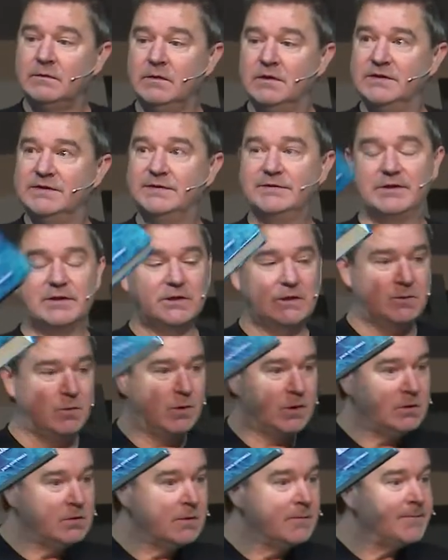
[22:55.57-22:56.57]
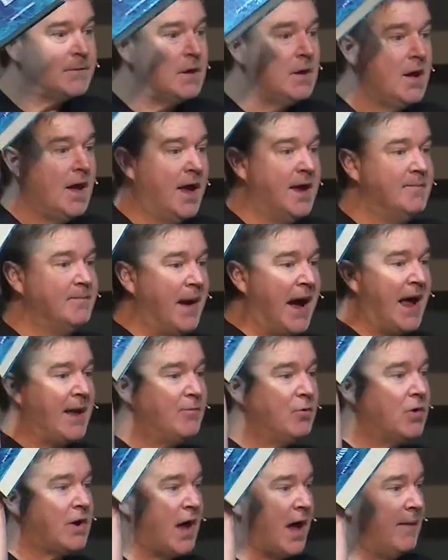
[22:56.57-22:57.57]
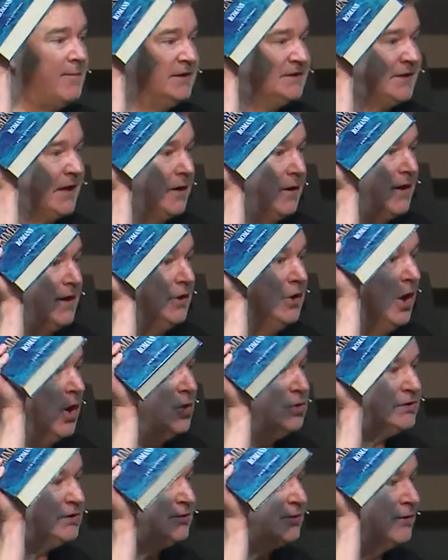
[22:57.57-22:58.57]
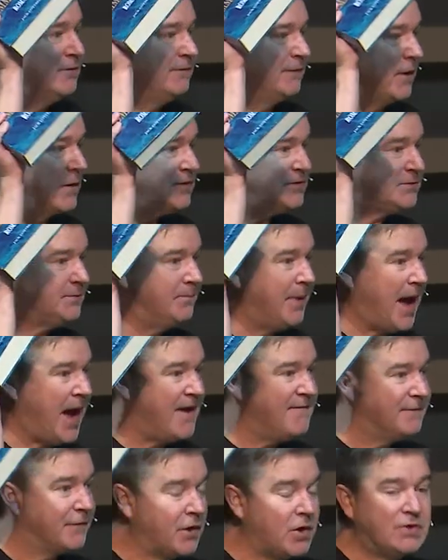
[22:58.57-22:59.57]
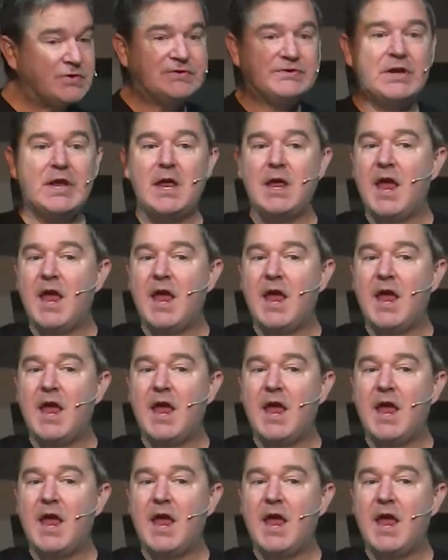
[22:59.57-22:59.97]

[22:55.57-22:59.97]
This is a good one. A Bible commentary goes through verse by verse